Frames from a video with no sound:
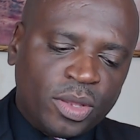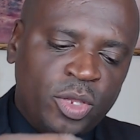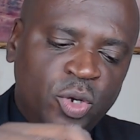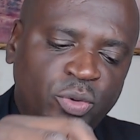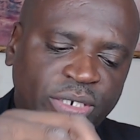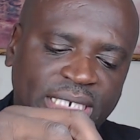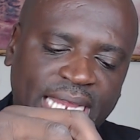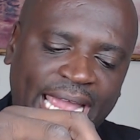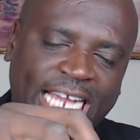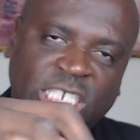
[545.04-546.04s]
Use
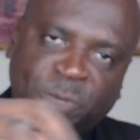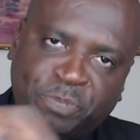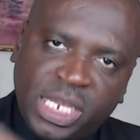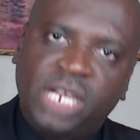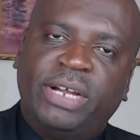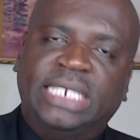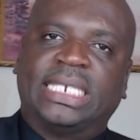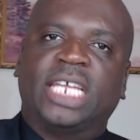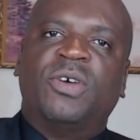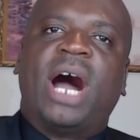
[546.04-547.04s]
the experience
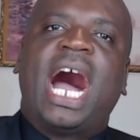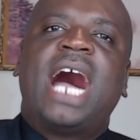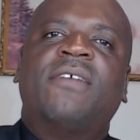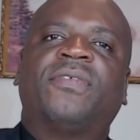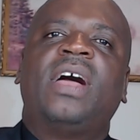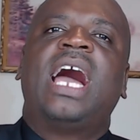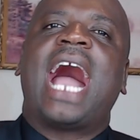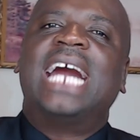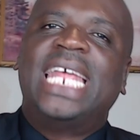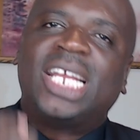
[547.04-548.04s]
that you have
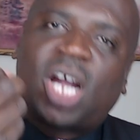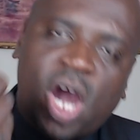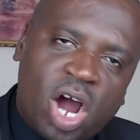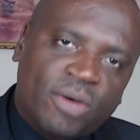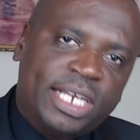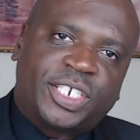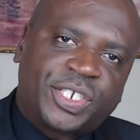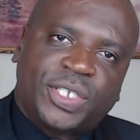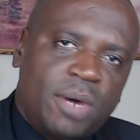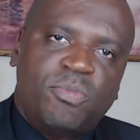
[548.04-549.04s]
and encourage
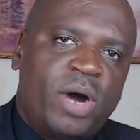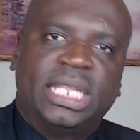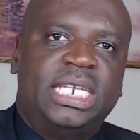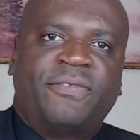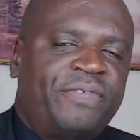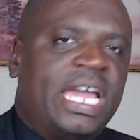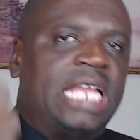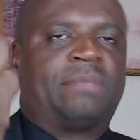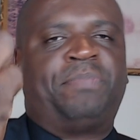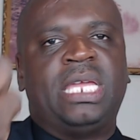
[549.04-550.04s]
someone in the
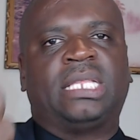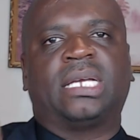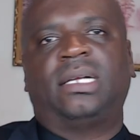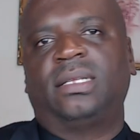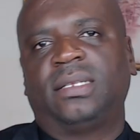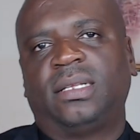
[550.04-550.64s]
faith, Peter.